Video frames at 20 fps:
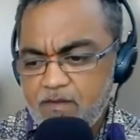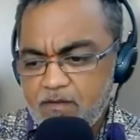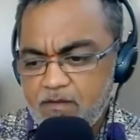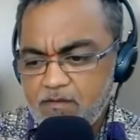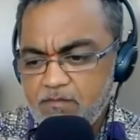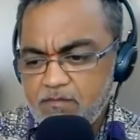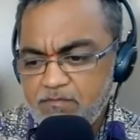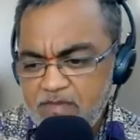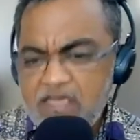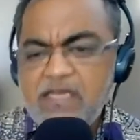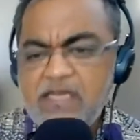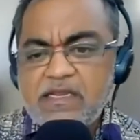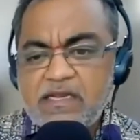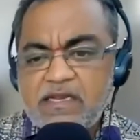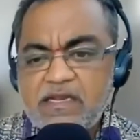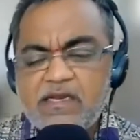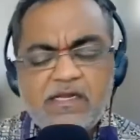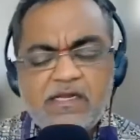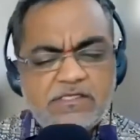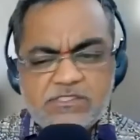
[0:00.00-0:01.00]
mean
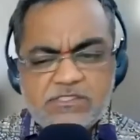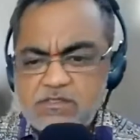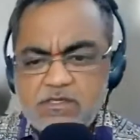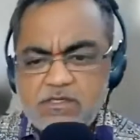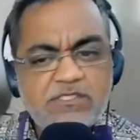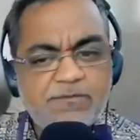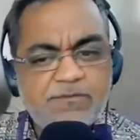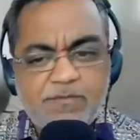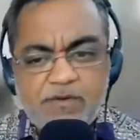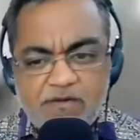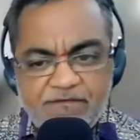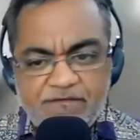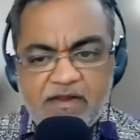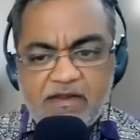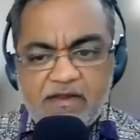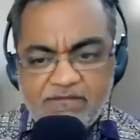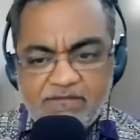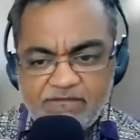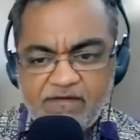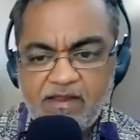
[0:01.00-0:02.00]
it, it's
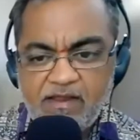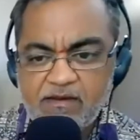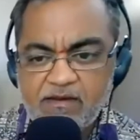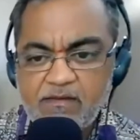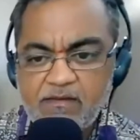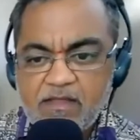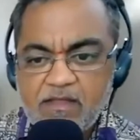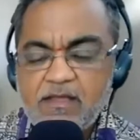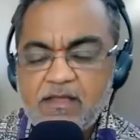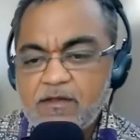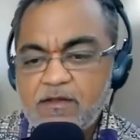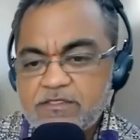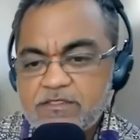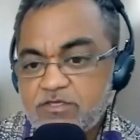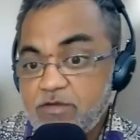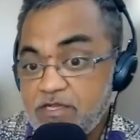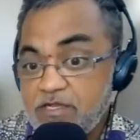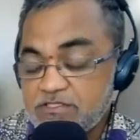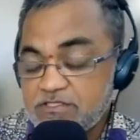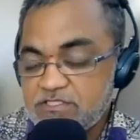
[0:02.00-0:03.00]
perfectly fine. So
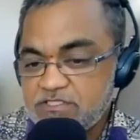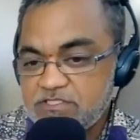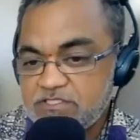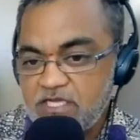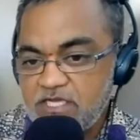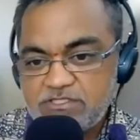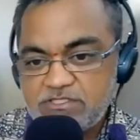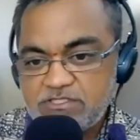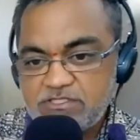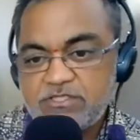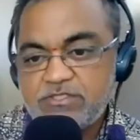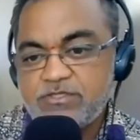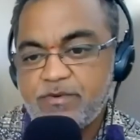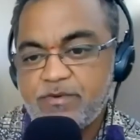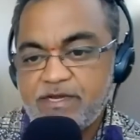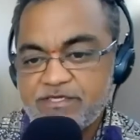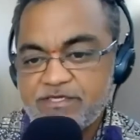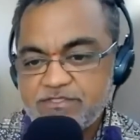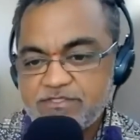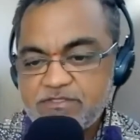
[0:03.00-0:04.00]
in such
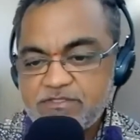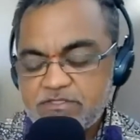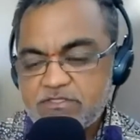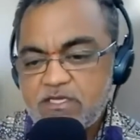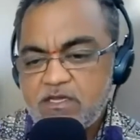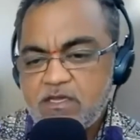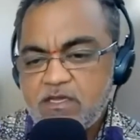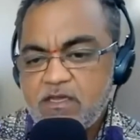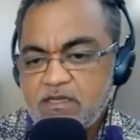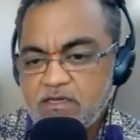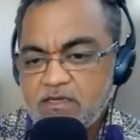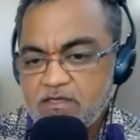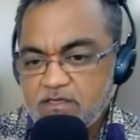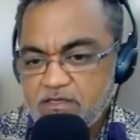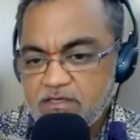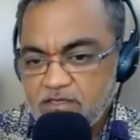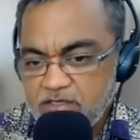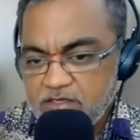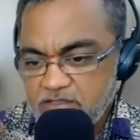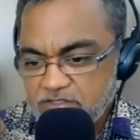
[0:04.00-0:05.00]
situations,
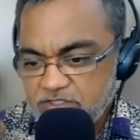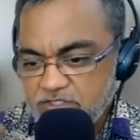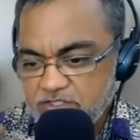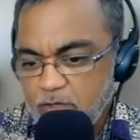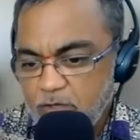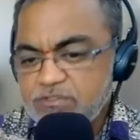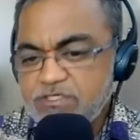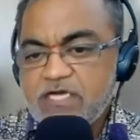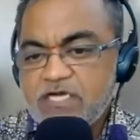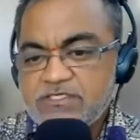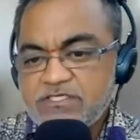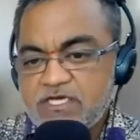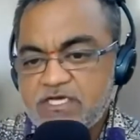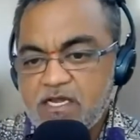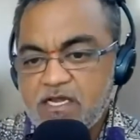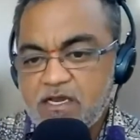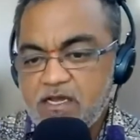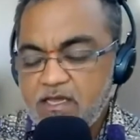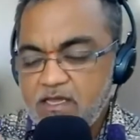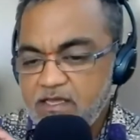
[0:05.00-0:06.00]

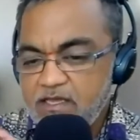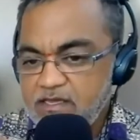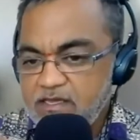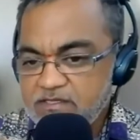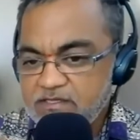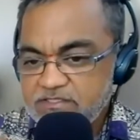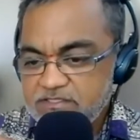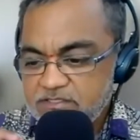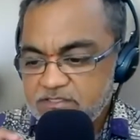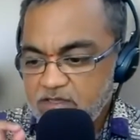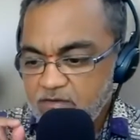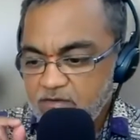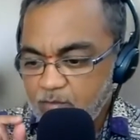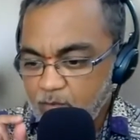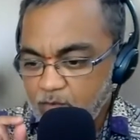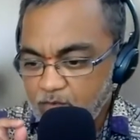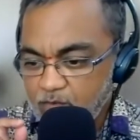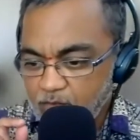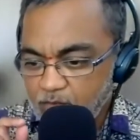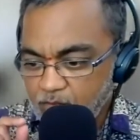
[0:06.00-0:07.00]
shauchachara is
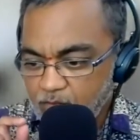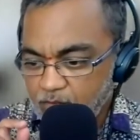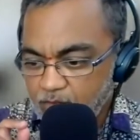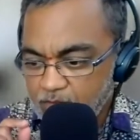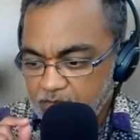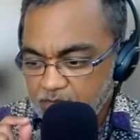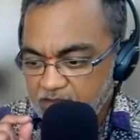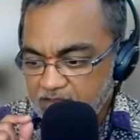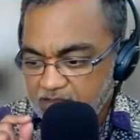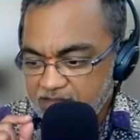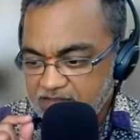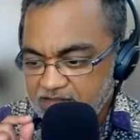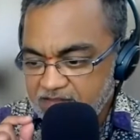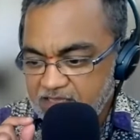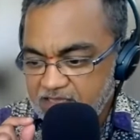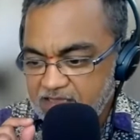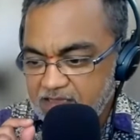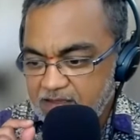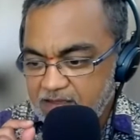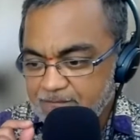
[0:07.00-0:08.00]

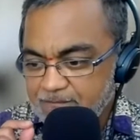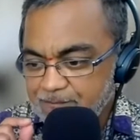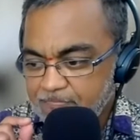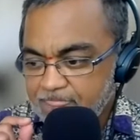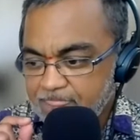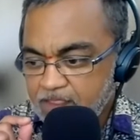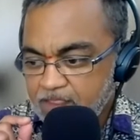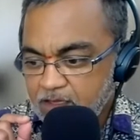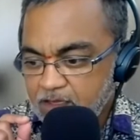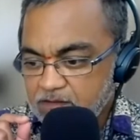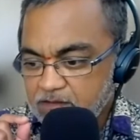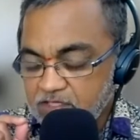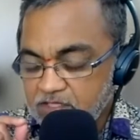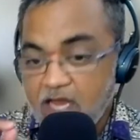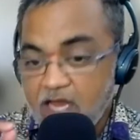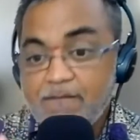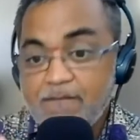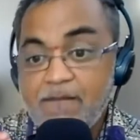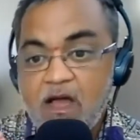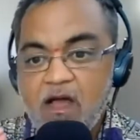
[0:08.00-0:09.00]
the
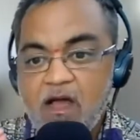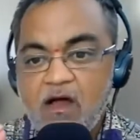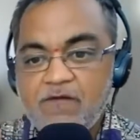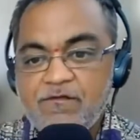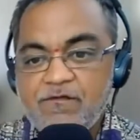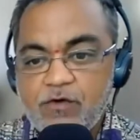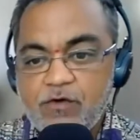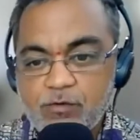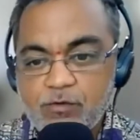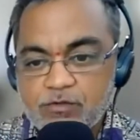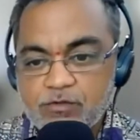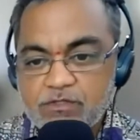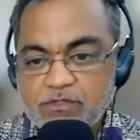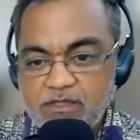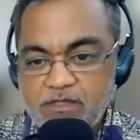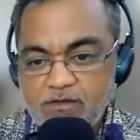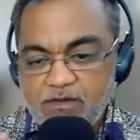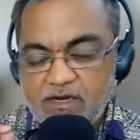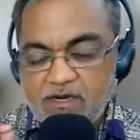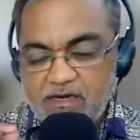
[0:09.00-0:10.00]
dharma of truth.
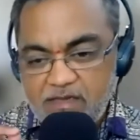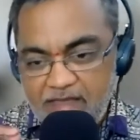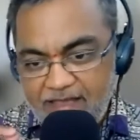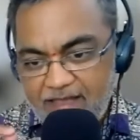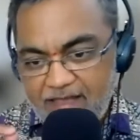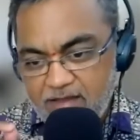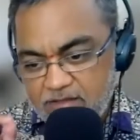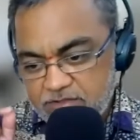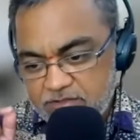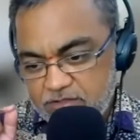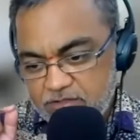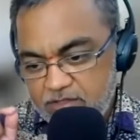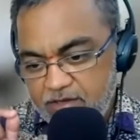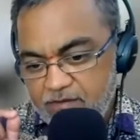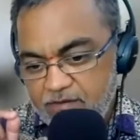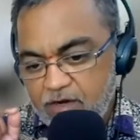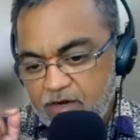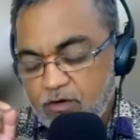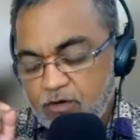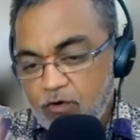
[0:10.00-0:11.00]
You
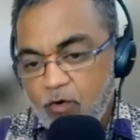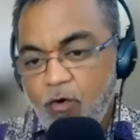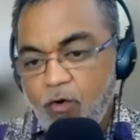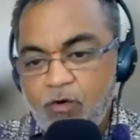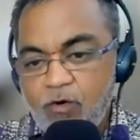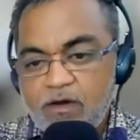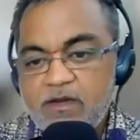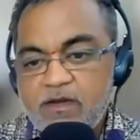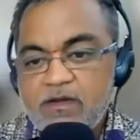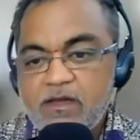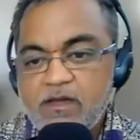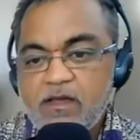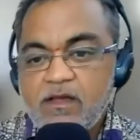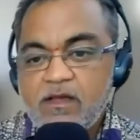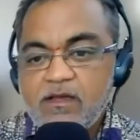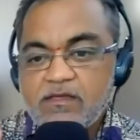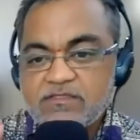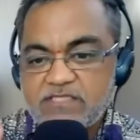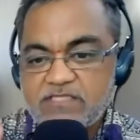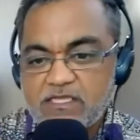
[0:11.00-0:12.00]
are told
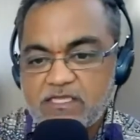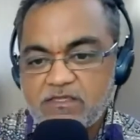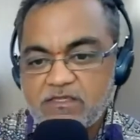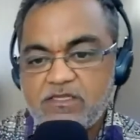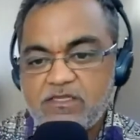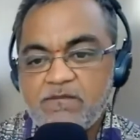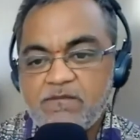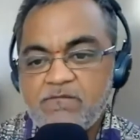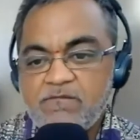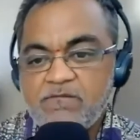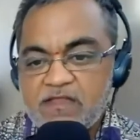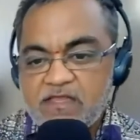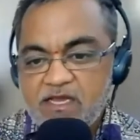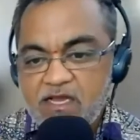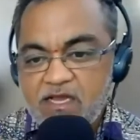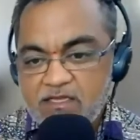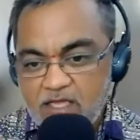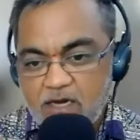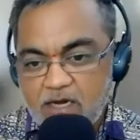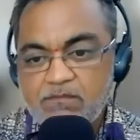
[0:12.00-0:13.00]
satyam
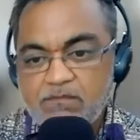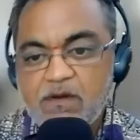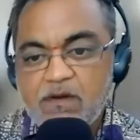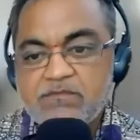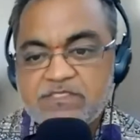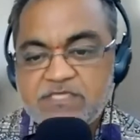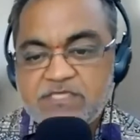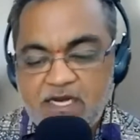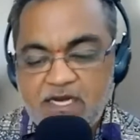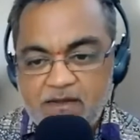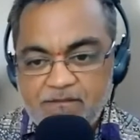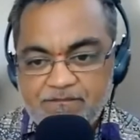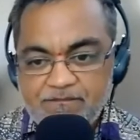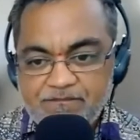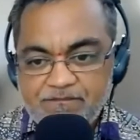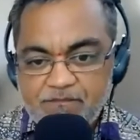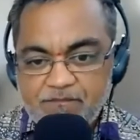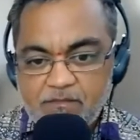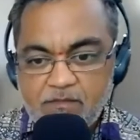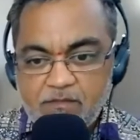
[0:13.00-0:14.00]
vada dharmam chara.
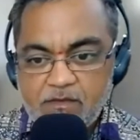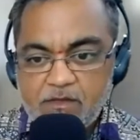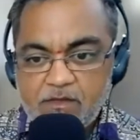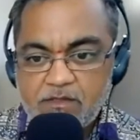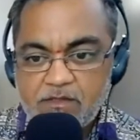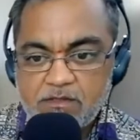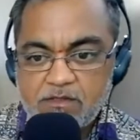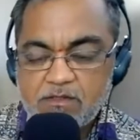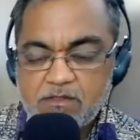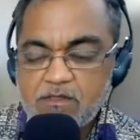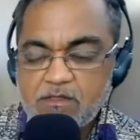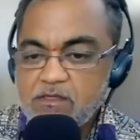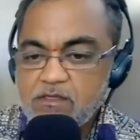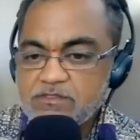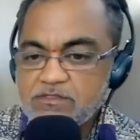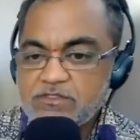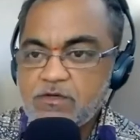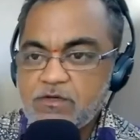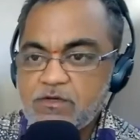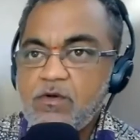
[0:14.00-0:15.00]

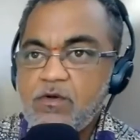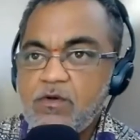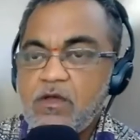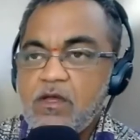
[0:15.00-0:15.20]
So